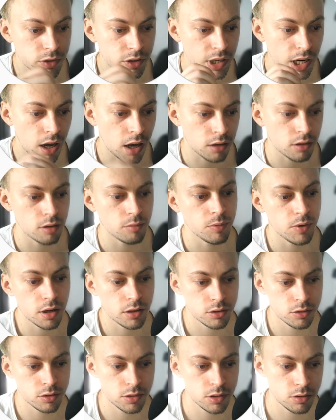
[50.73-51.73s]
there are icon
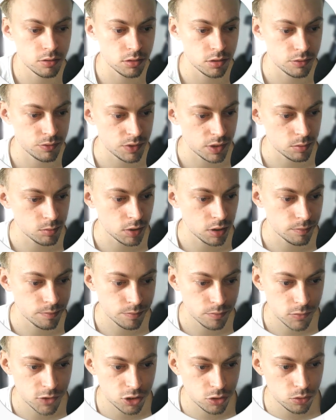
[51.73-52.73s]
packs you can use in Figma.
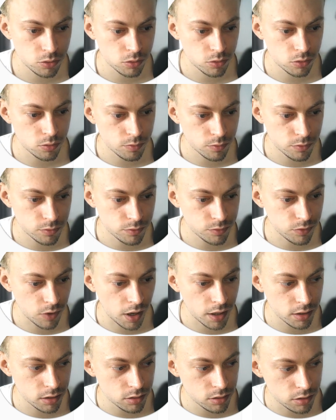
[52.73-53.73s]
To
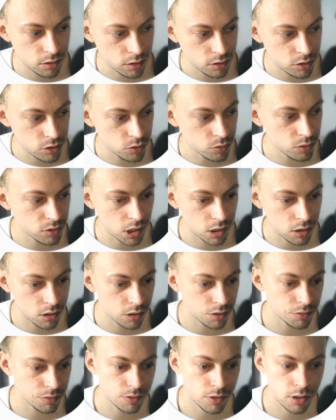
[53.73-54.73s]
find and use
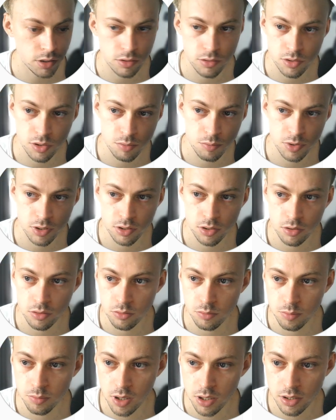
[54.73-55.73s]
Iconify, you simply go
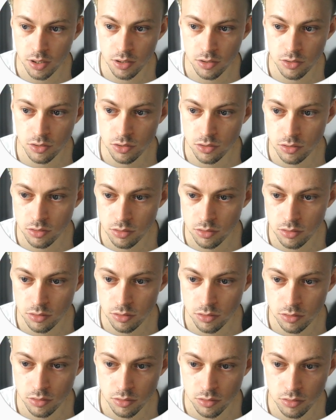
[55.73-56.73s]
to plugins,
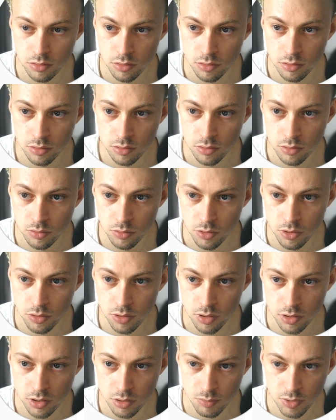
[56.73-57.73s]
or you
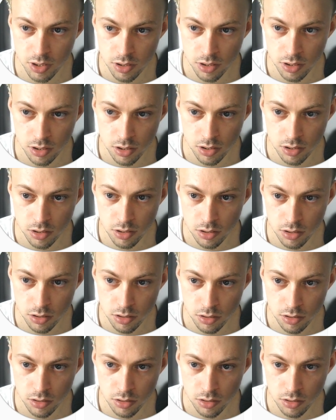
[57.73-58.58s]
can simply click here.